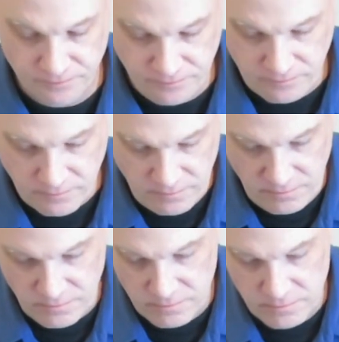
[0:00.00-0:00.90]

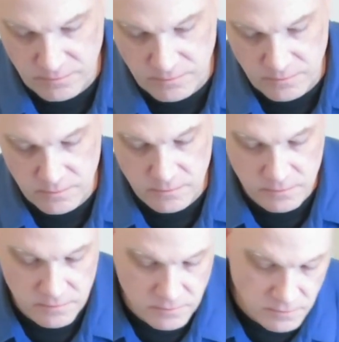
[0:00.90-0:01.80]
[no speech]